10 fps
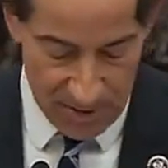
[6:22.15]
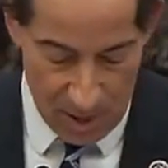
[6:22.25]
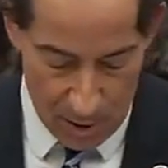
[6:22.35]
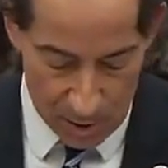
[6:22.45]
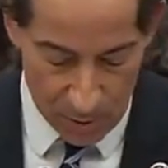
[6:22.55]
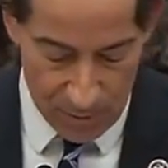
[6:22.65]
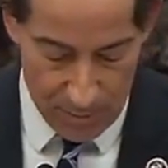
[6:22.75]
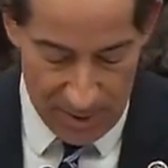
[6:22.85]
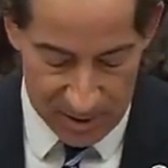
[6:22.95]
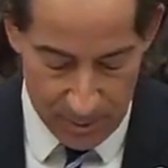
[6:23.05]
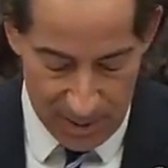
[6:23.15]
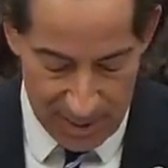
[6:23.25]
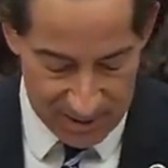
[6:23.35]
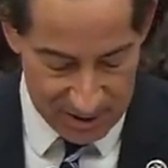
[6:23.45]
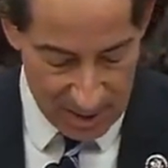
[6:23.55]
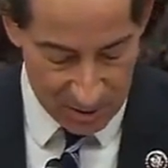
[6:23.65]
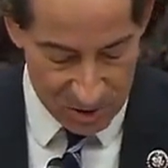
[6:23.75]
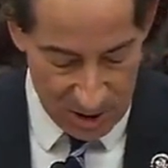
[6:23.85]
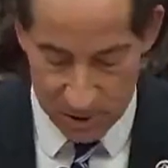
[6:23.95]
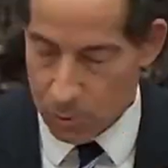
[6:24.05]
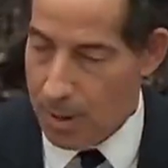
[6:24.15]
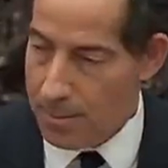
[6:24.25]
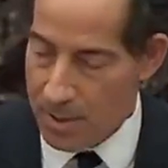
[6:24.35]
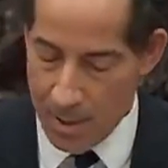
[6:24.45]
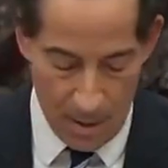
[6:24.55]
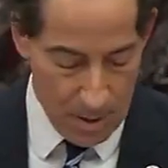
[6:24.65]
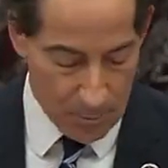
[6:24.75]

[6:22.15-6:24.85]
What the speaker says: of the article of impeachment against Donald John Trump,